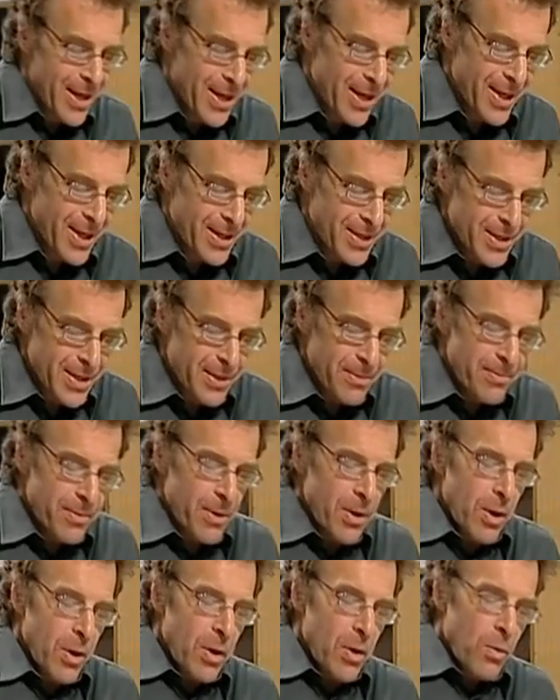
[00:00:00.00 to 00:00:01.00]
And
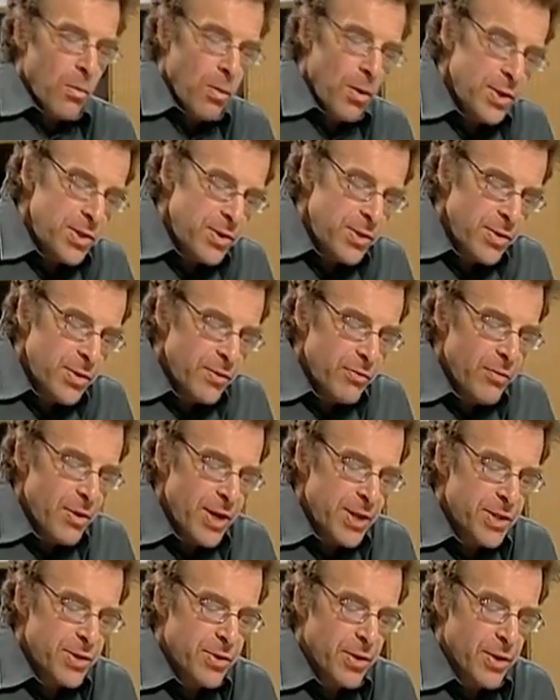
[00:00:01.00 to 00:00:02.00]
what sort of
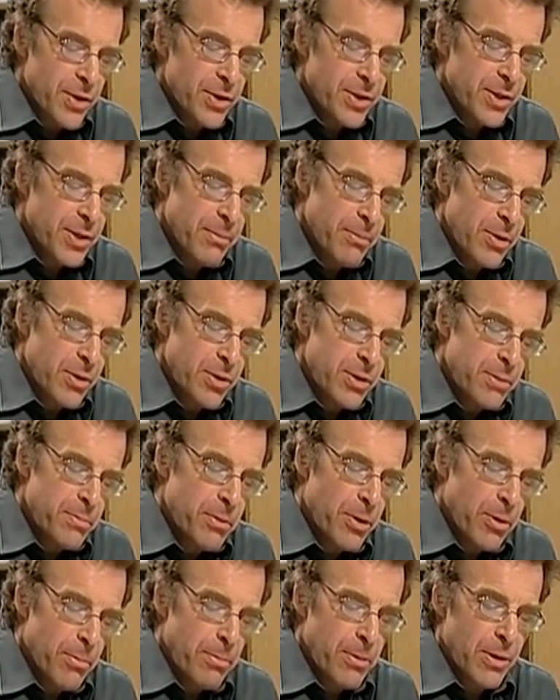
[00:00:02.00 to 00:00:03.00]
restaurants are most
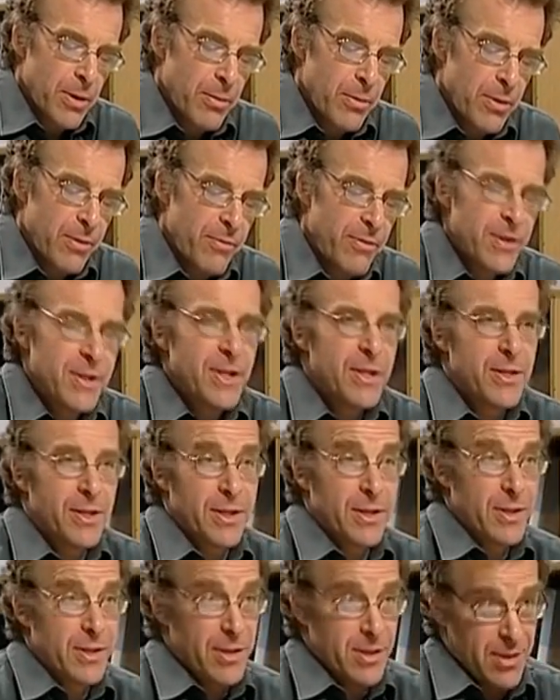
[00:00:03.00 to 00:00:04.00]
popular with
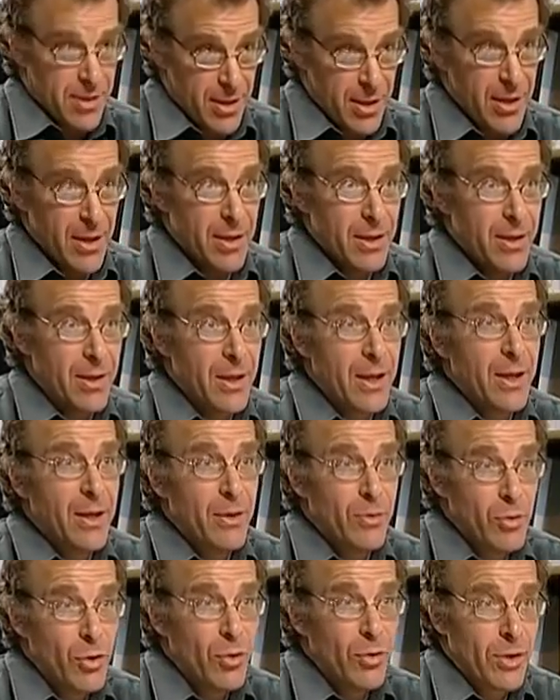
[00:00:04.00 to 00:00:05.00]
visitors
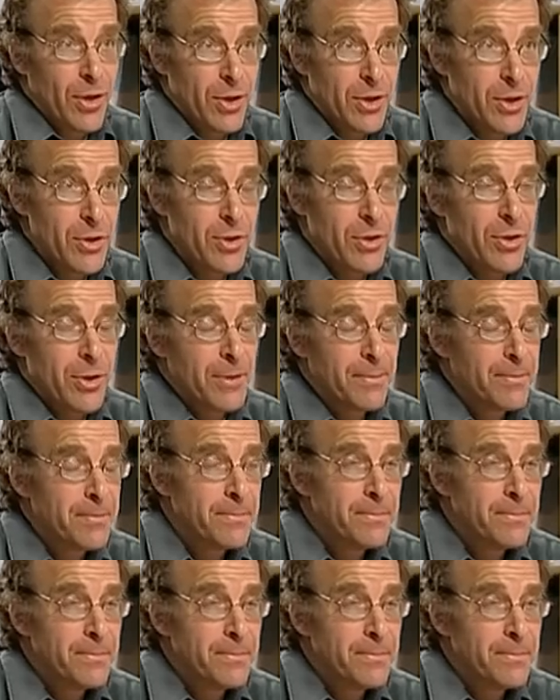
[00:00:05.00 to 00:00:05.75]
in your country?